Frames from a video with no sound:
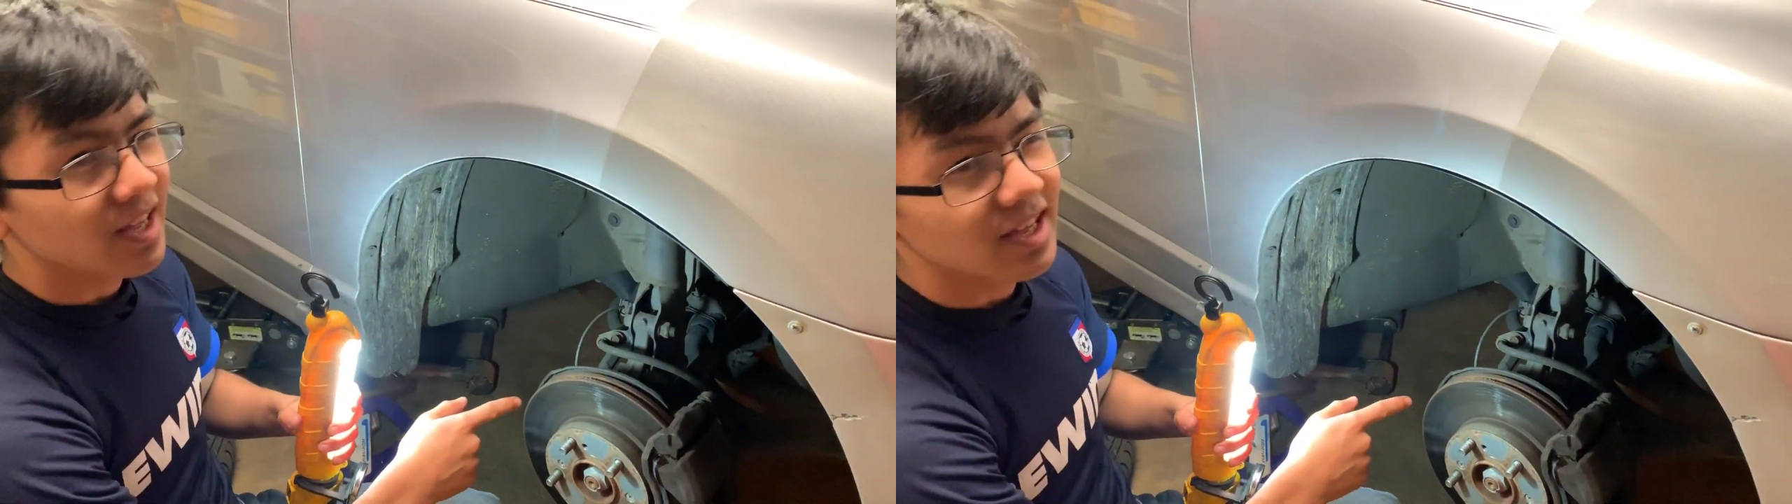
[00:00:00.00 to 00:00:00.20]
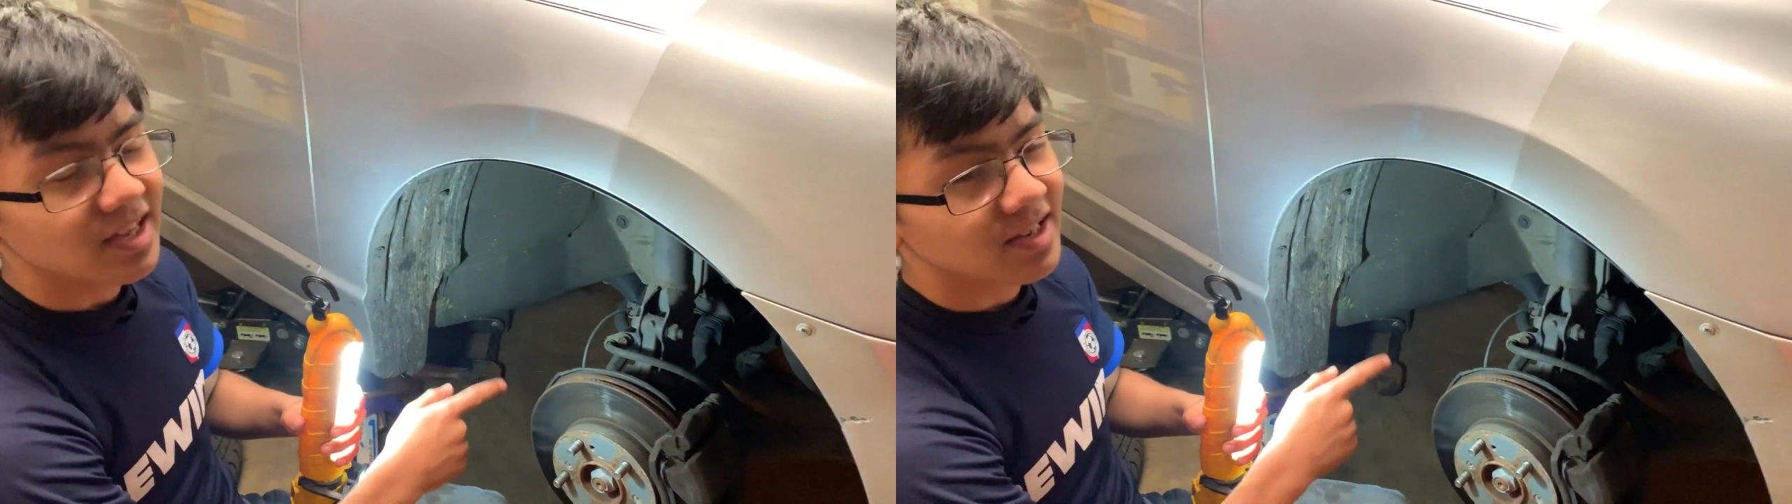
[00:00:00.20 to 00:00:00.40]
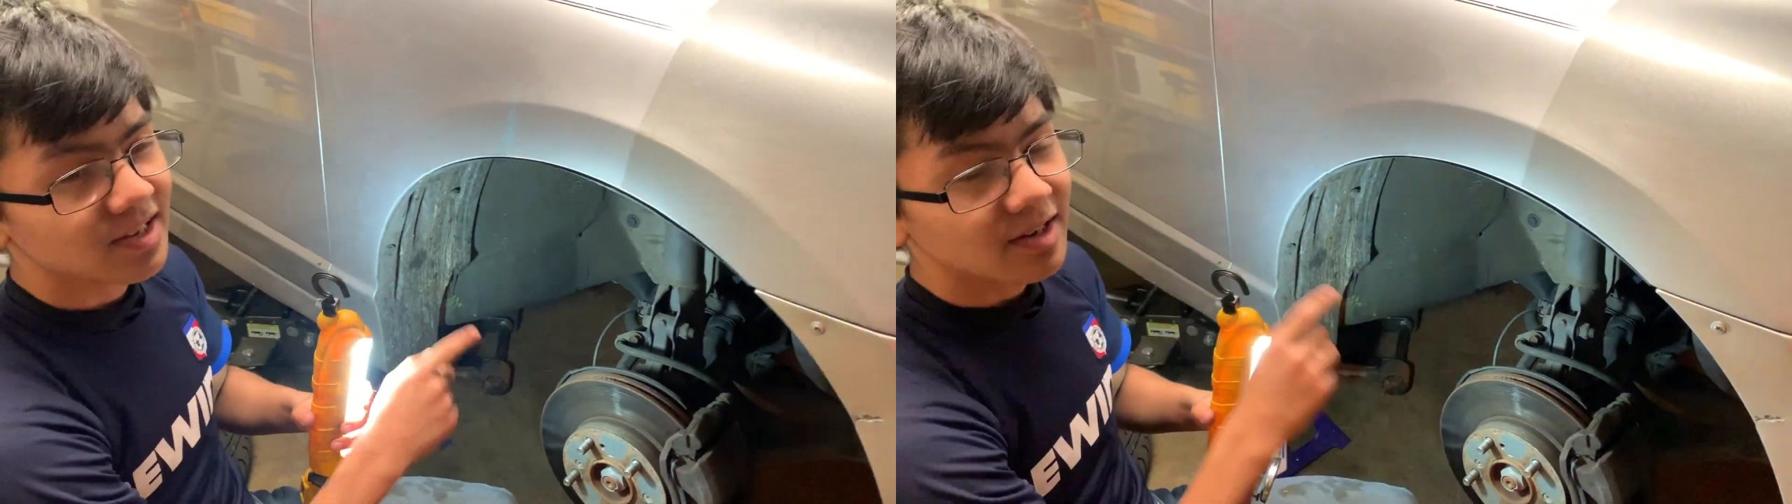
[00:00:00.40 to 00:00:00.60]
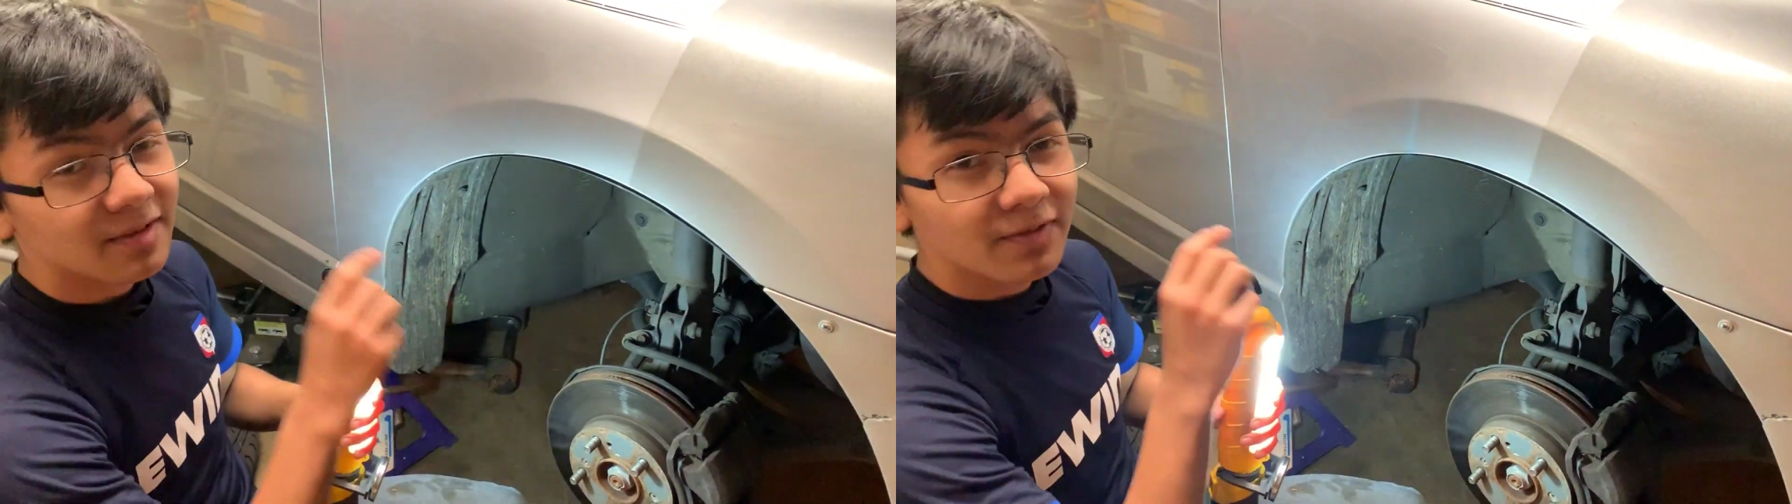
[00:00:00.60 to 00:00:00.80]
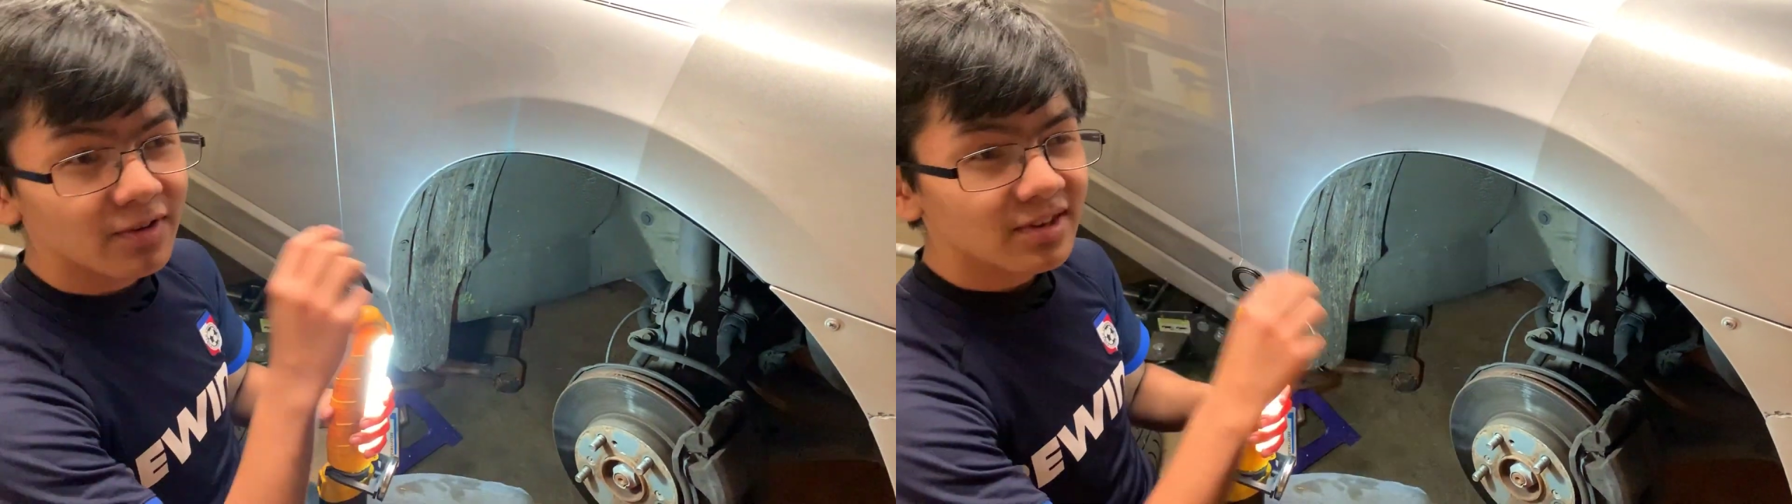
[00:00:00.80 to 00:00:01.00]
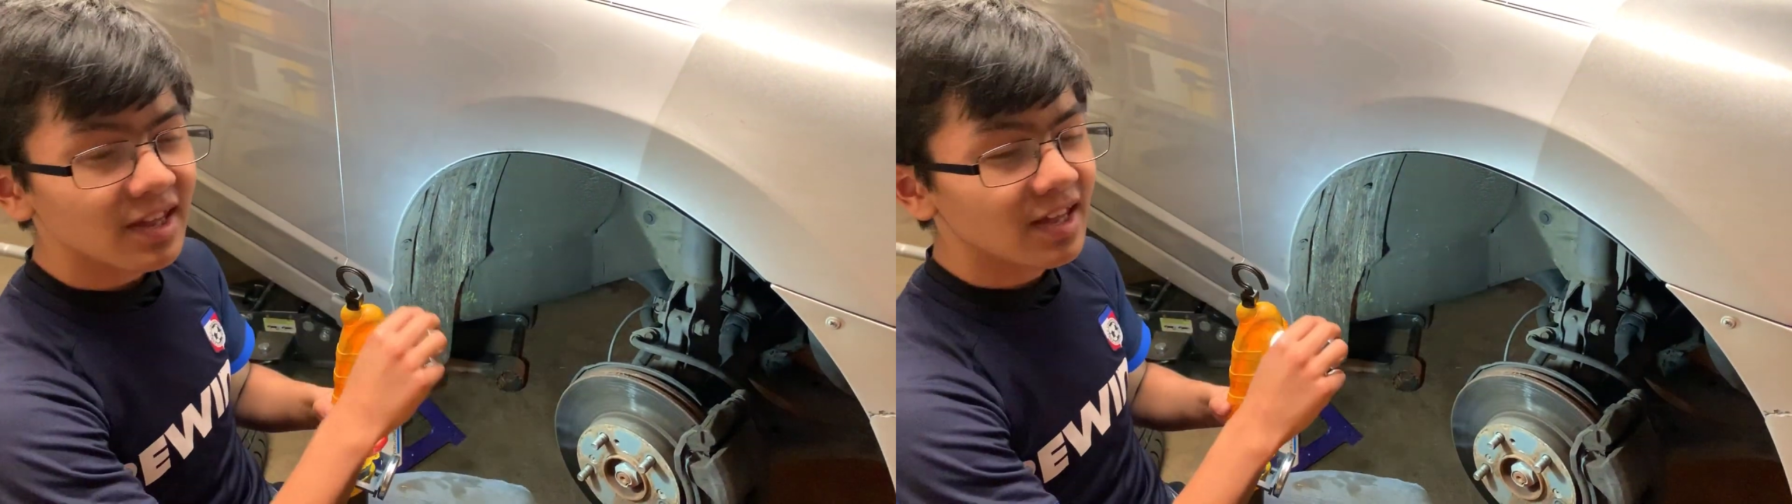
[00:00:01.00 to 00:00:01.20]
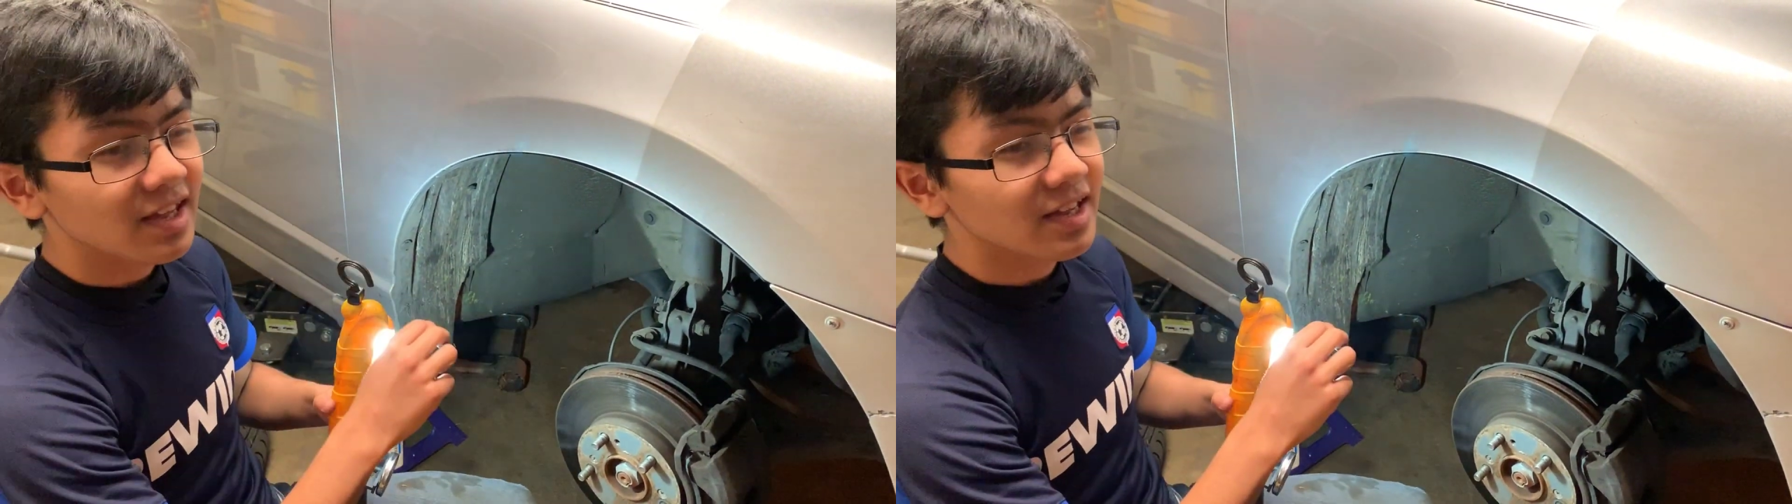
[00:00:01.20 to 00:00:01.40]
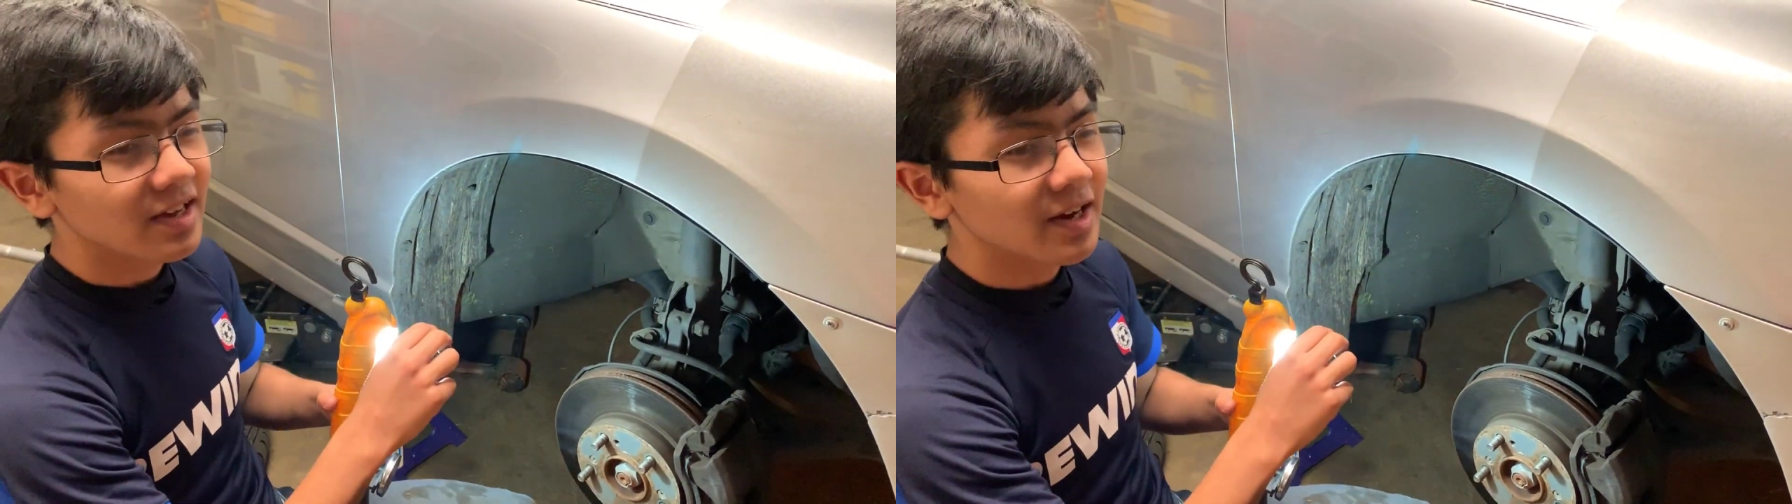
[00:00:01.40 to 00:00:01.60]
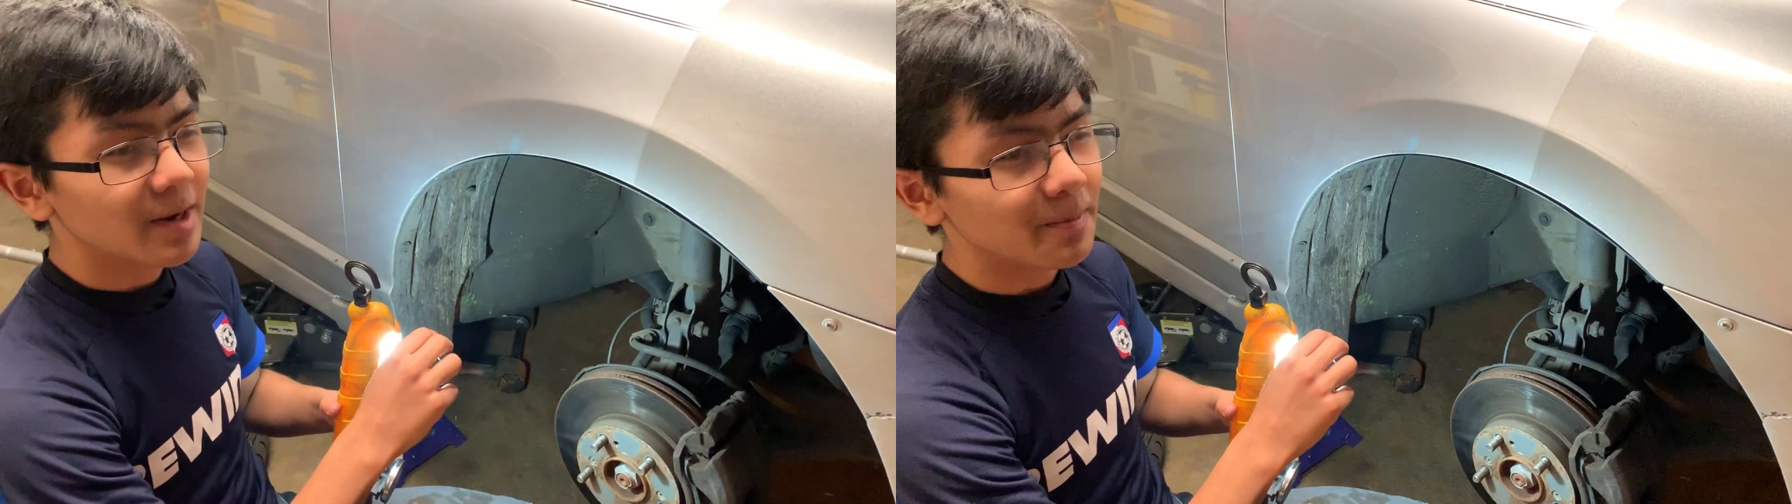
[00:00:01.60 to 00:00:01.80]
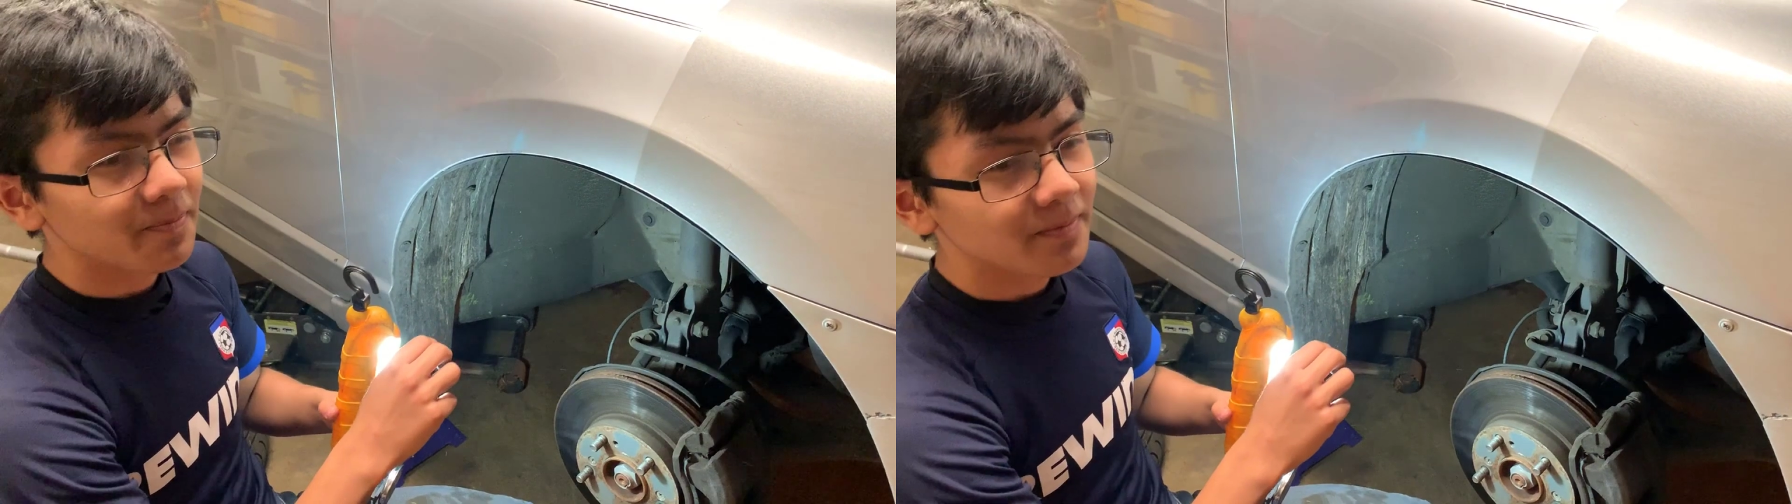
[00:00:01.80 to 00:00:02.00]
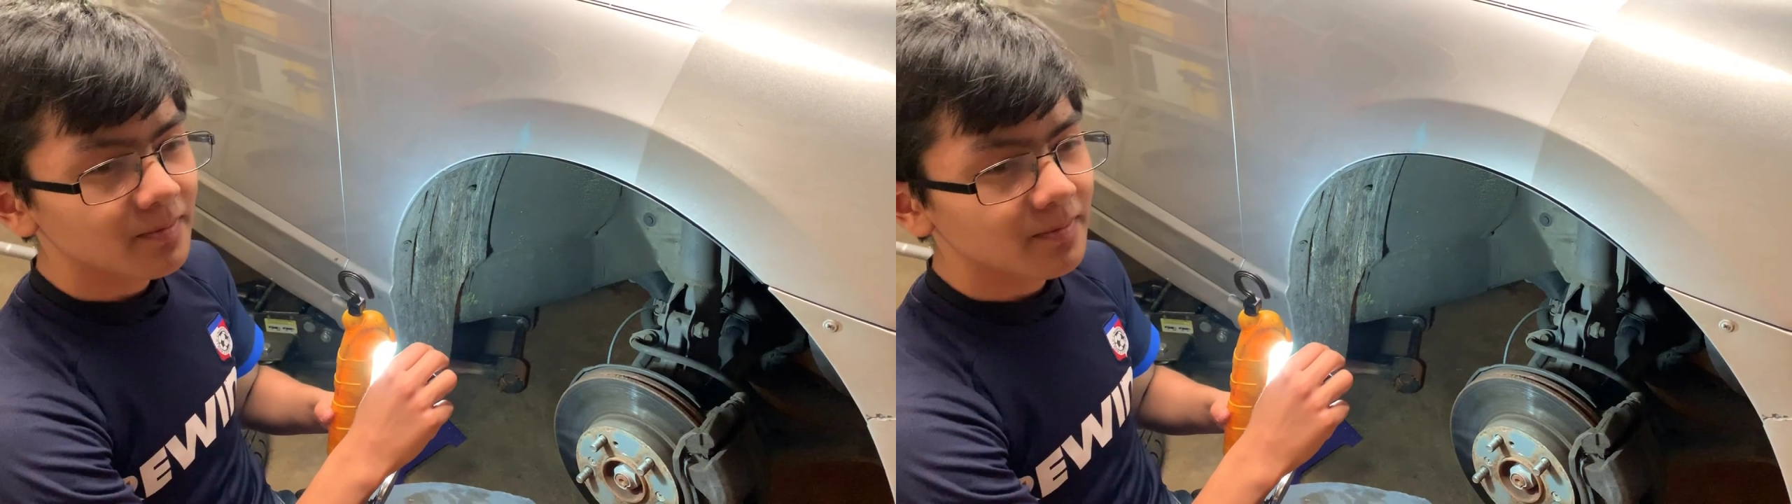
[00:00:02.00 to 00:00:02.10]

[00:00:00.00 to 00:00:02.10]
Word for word: a, first a, um,